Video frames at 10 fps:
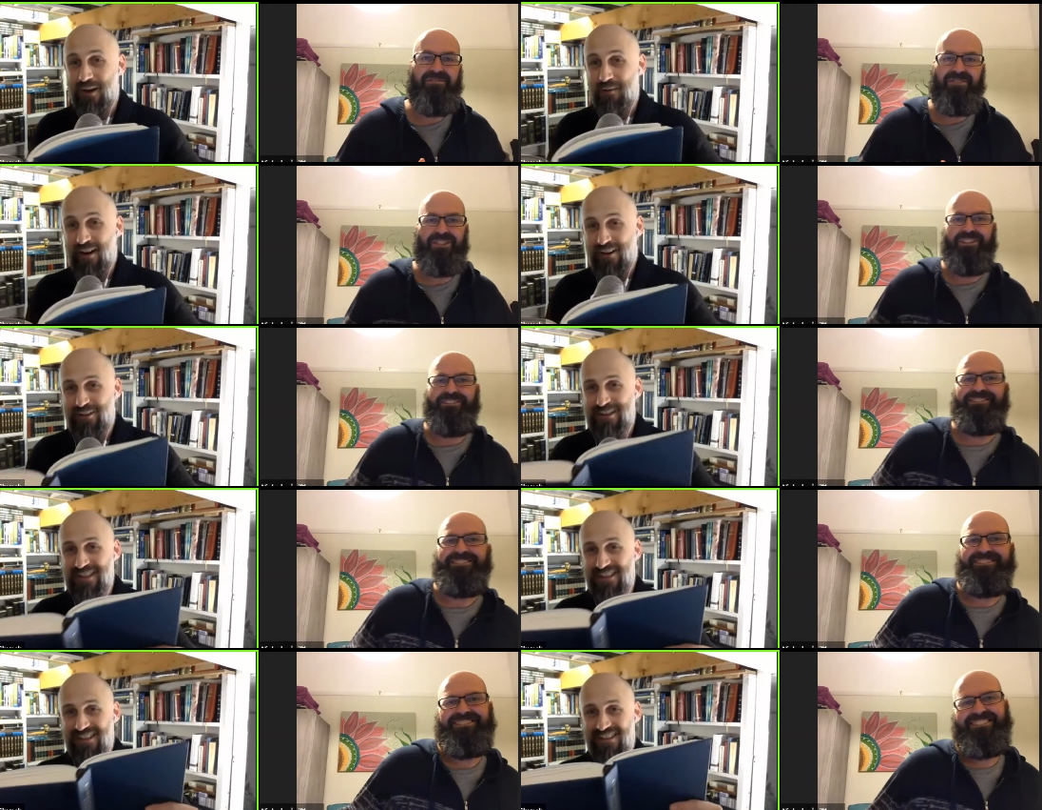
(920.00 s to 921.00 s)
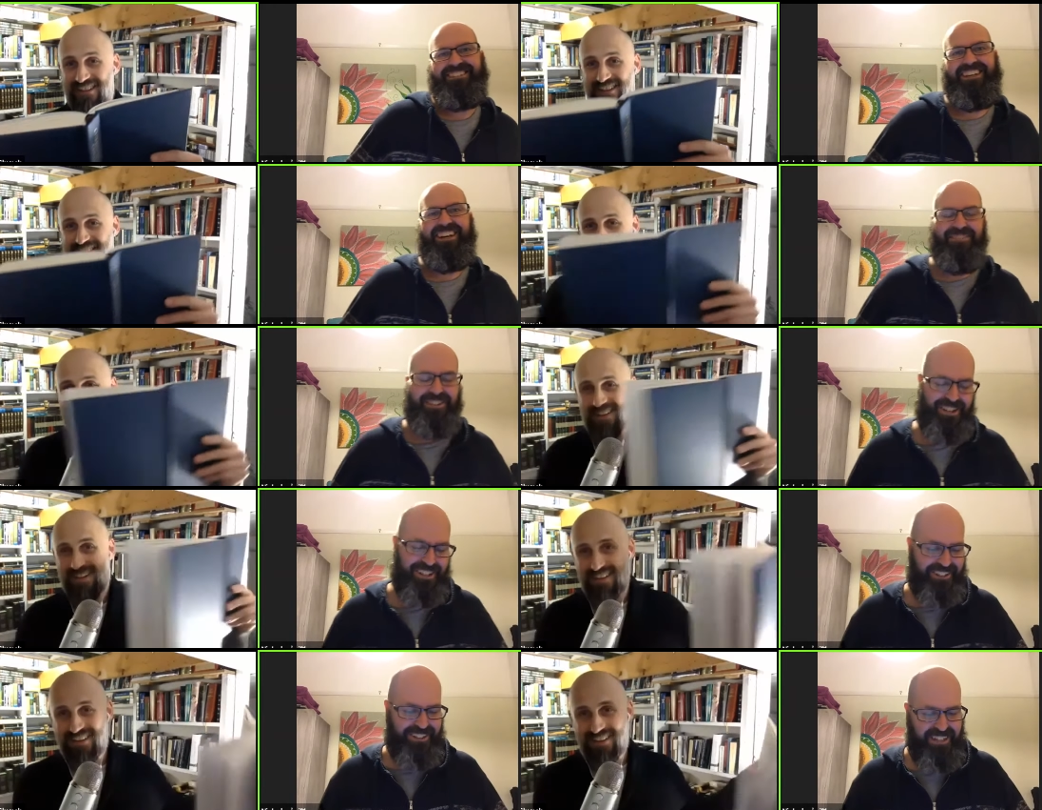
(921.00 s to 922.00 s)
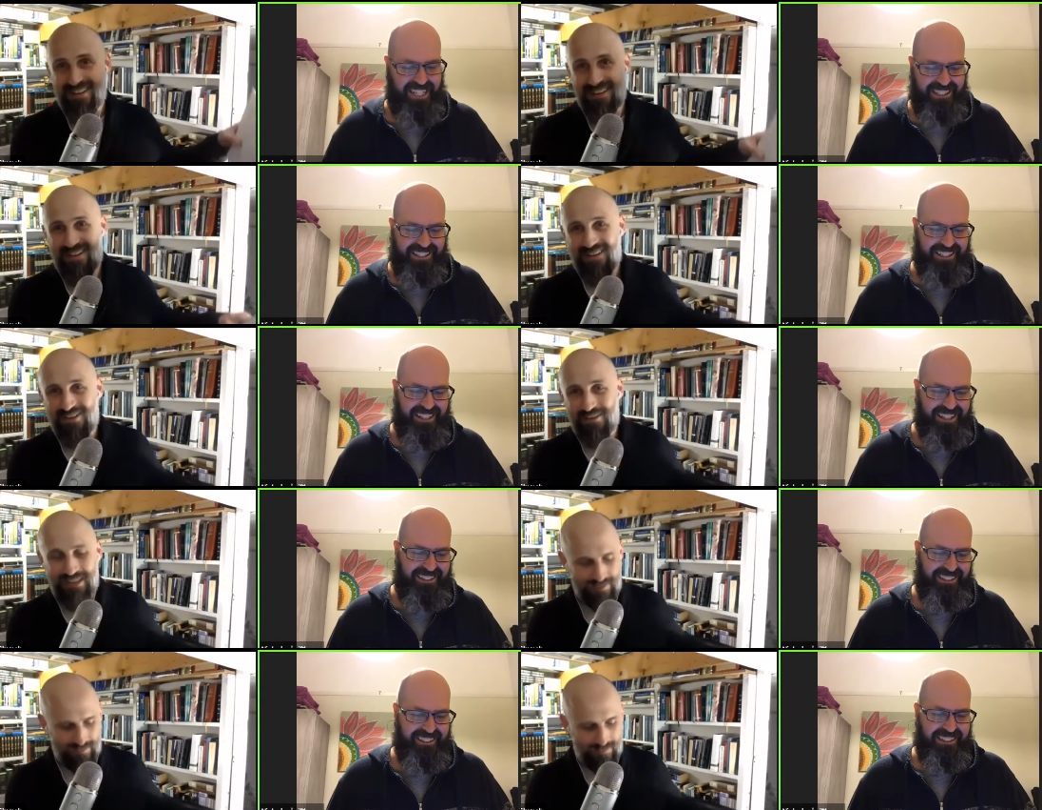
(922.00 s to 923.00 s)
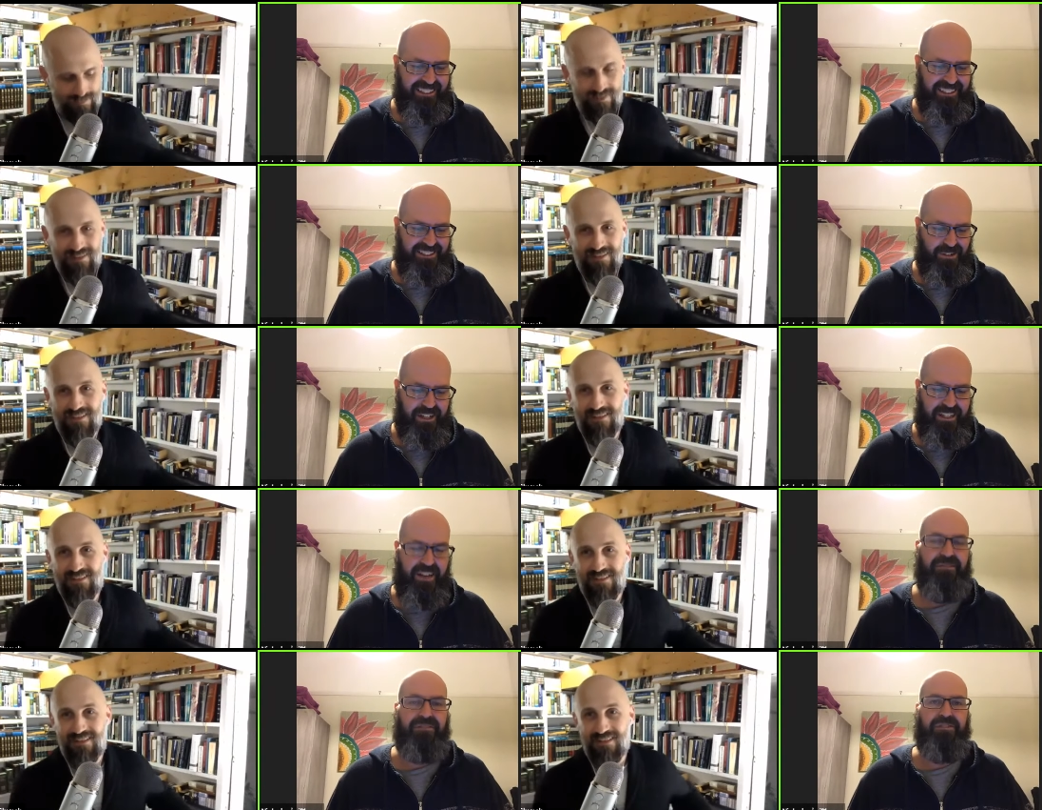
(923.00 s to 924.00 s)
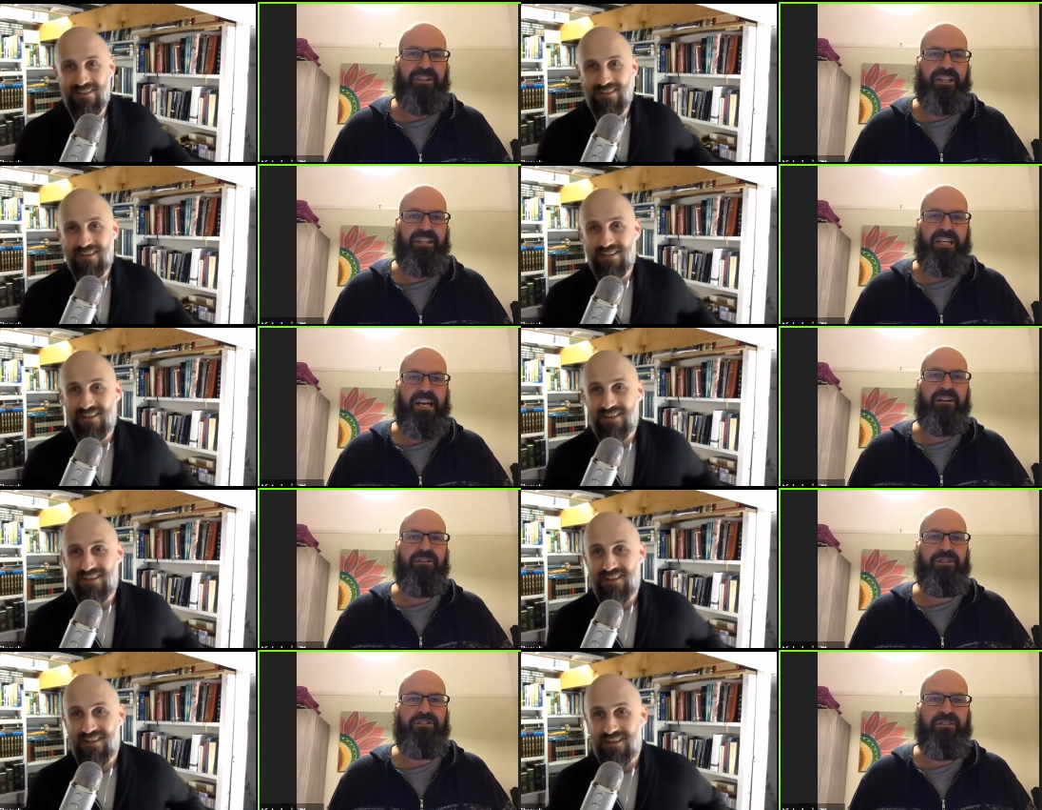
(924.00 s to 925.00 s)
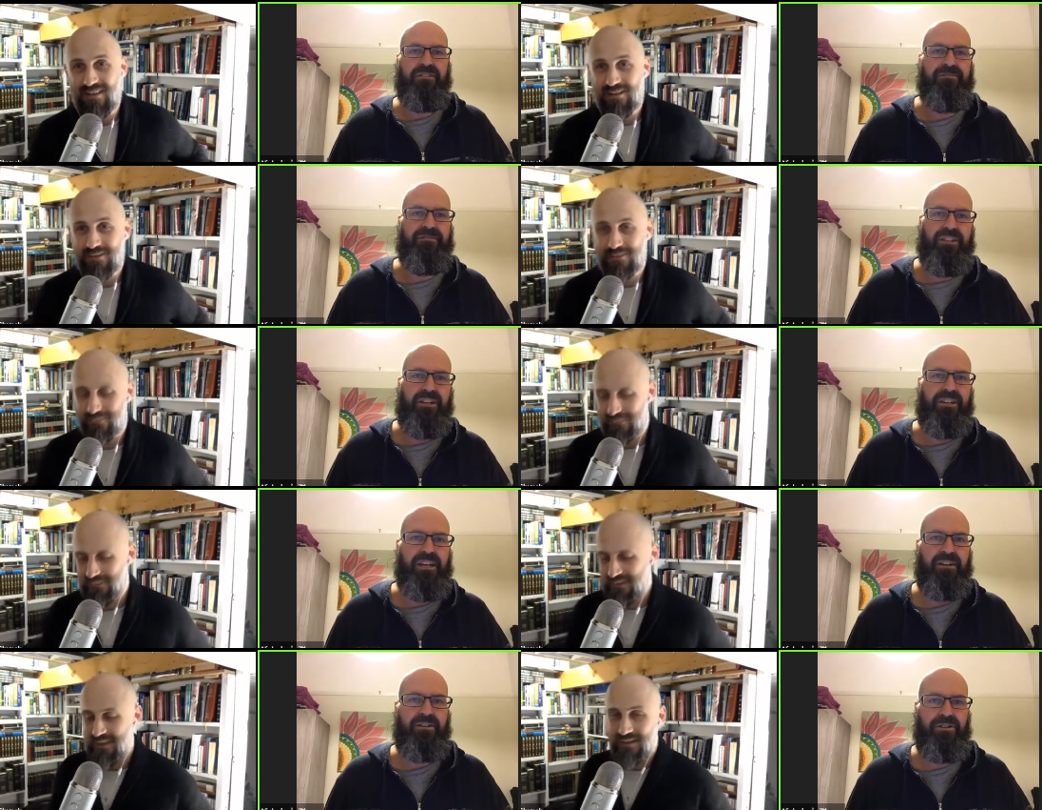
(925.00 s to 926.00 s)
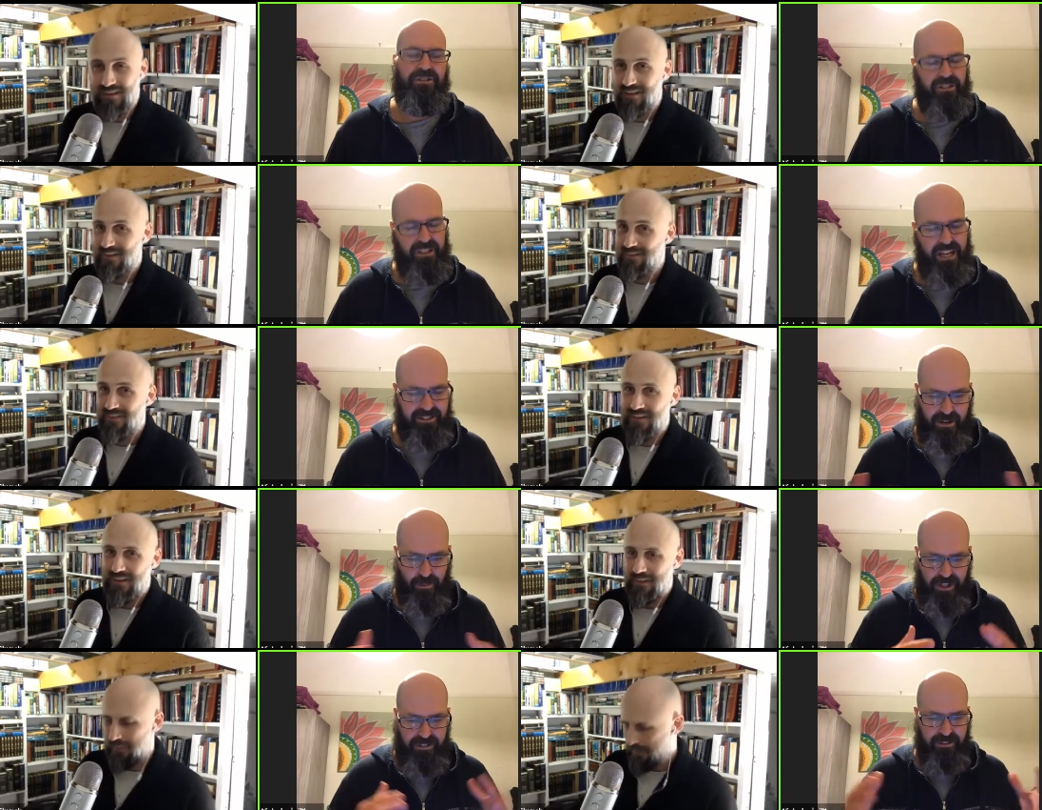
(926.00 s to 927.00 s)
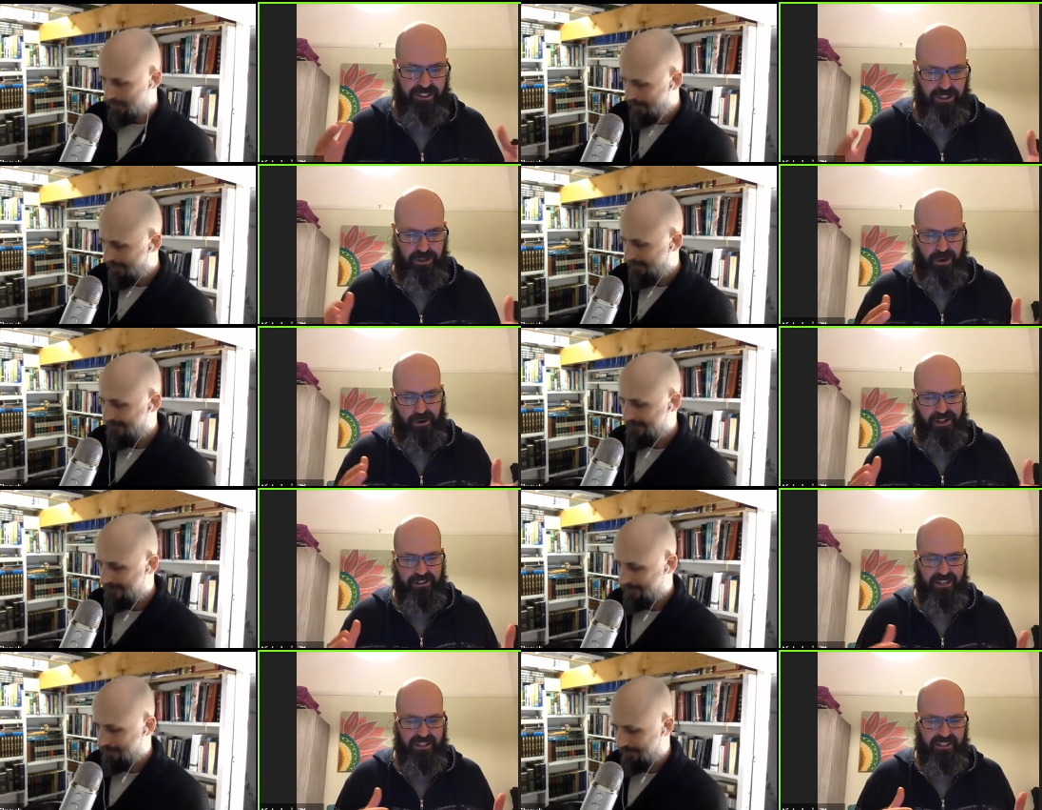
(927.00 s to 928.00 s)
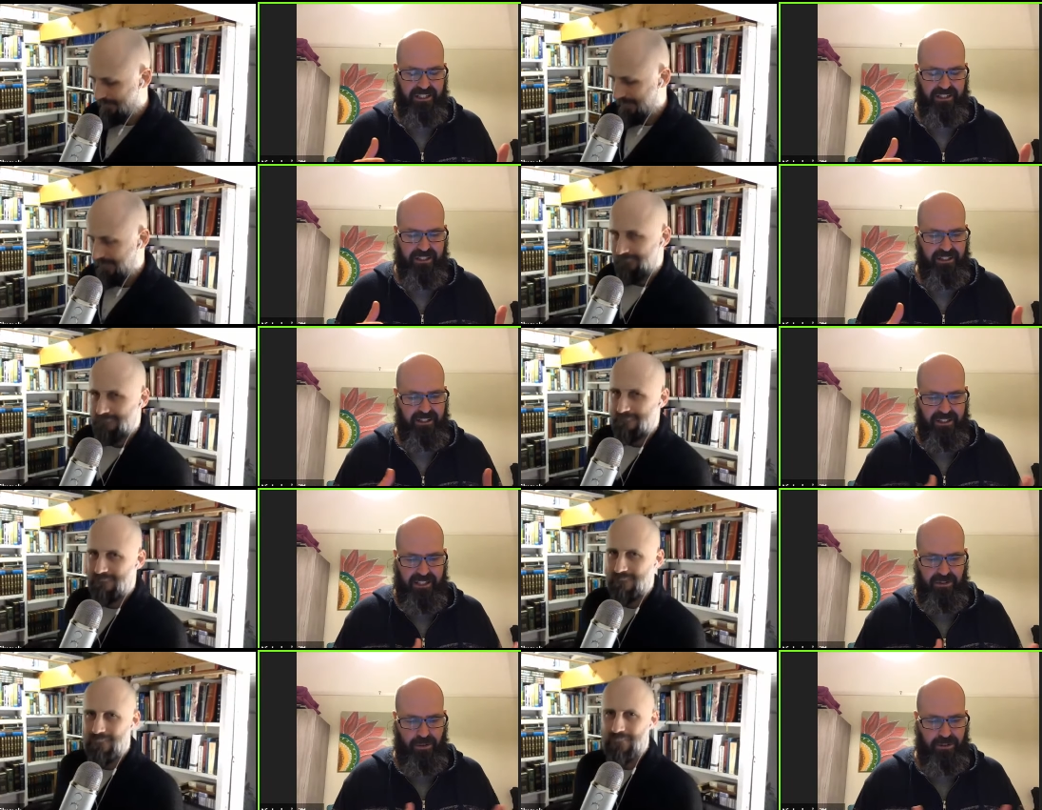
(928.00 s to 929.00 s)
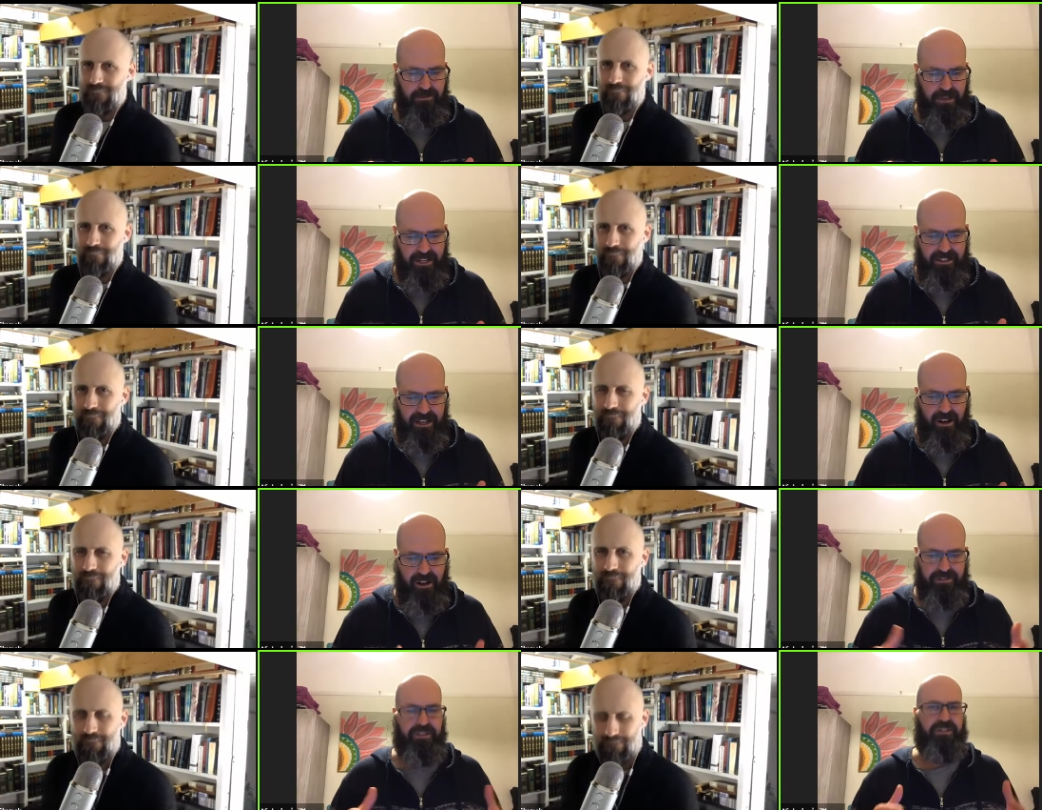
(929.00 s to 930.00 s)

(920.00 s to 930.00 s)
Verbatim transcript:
Speaker 1: paragraph, isn't it?
Speaker 2: Yeah, very good. I mean, it's. Oh, uh, man. Uh, great comfort for the, the young Christian. You know, the young Christian has that wonderful experience, and he he talks about uh, after